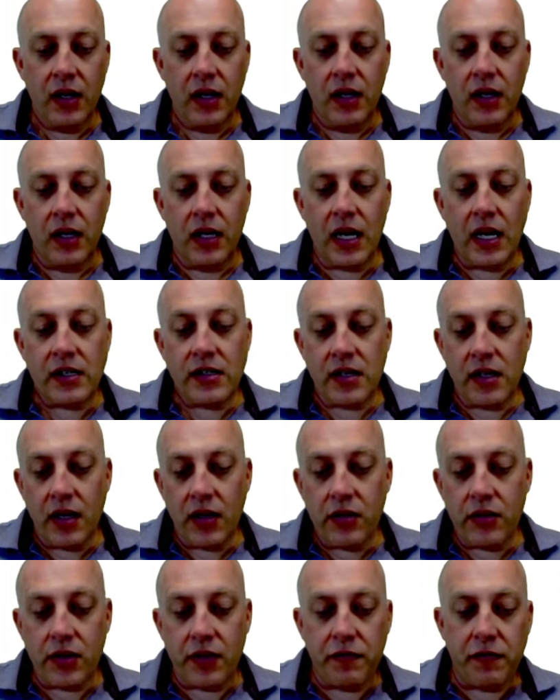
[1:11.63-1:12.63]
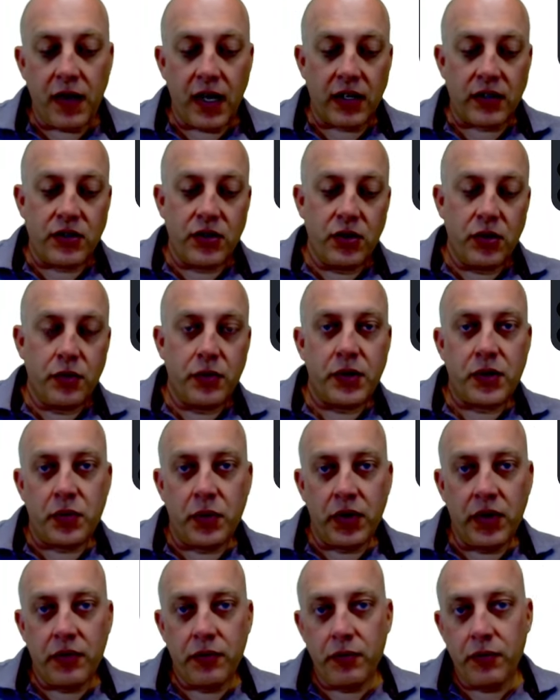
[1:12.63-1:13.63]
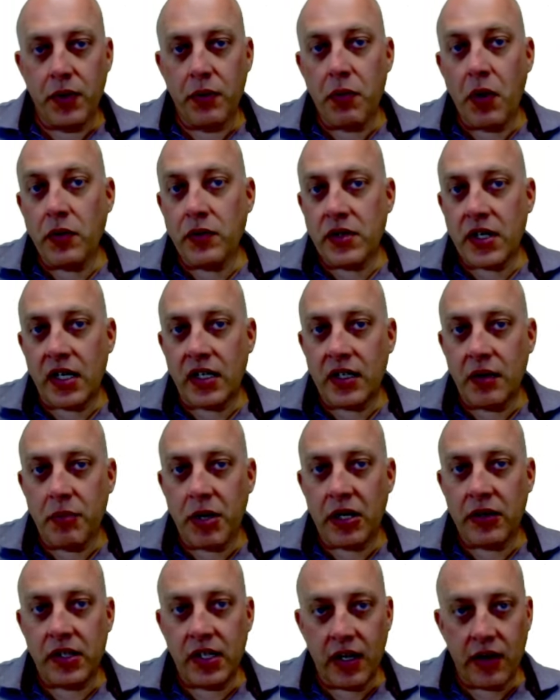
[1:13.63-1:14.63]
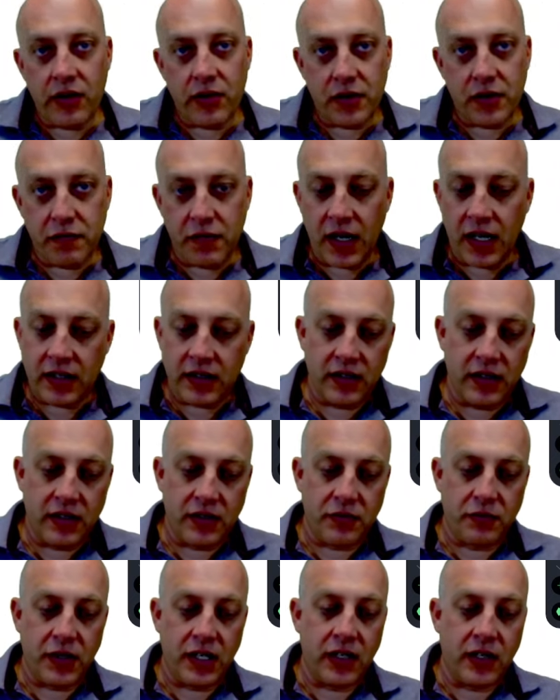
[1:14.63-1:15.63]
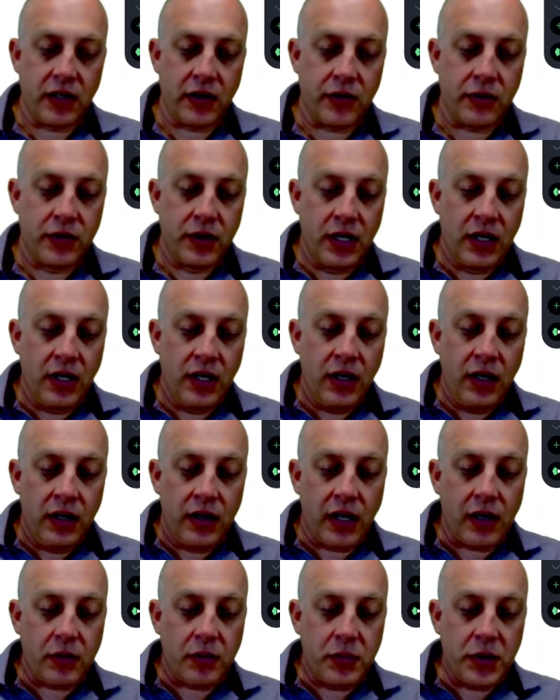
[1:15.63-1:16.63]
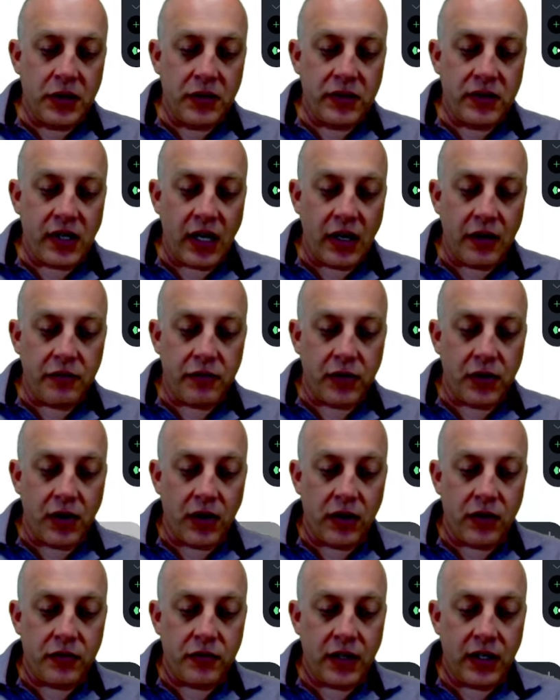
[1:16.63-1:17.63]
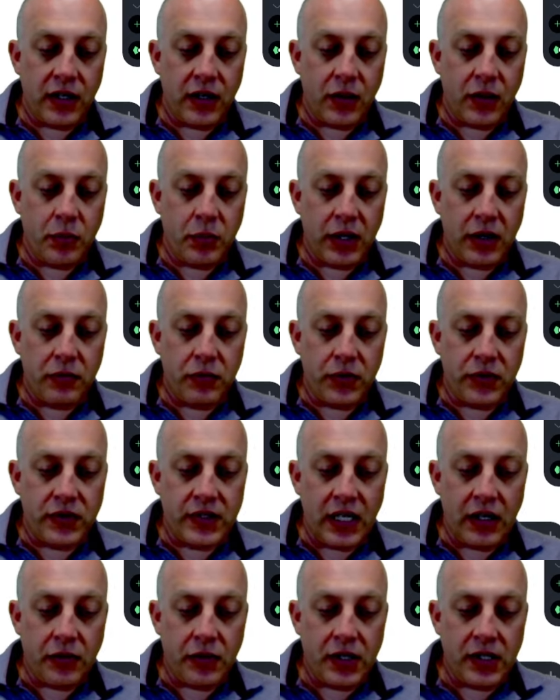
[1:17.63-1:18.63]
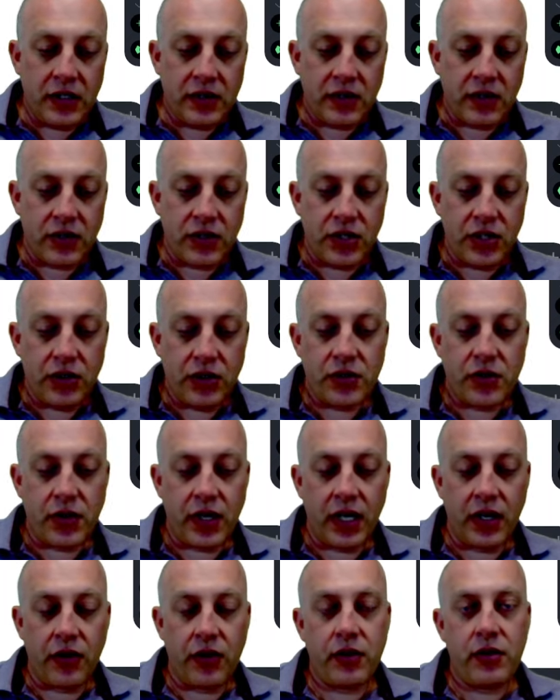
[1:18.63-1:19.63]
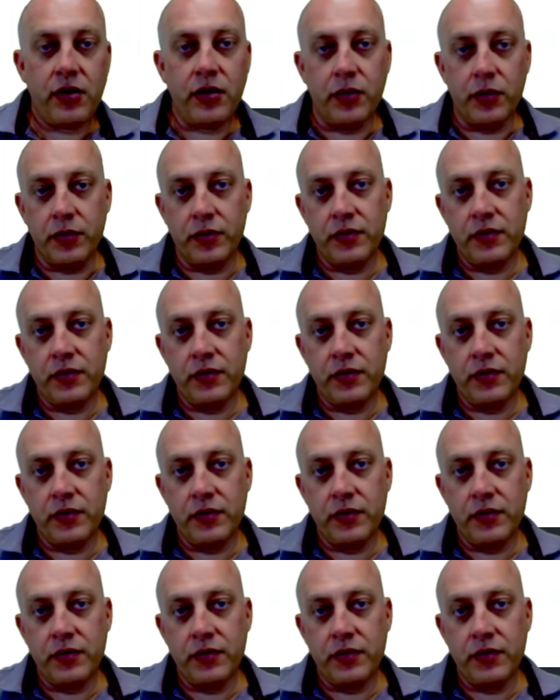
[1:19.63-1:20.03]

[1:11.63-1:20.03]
It has another effect too, which we won't talk about the other effect in this video. That'll be saved for another video, but it will decrease the shear strength too.